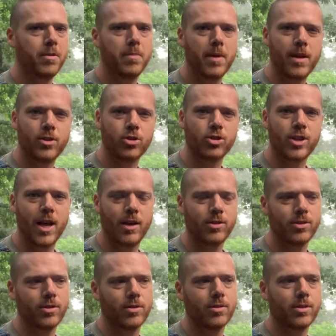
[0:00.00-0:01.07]
The miniature
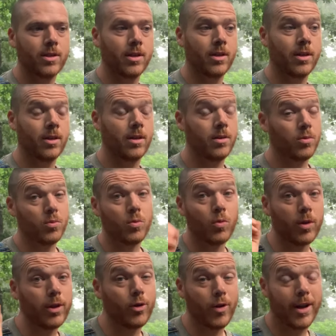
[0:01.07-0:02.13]
schnauzers are uh,
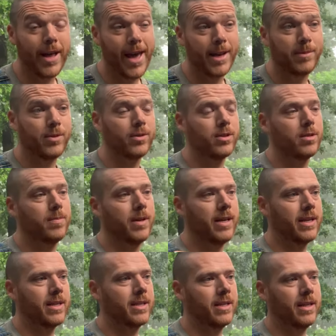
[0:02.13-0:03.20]
really great animals,
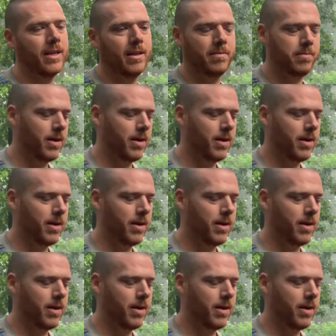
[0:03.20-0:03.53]
but uh,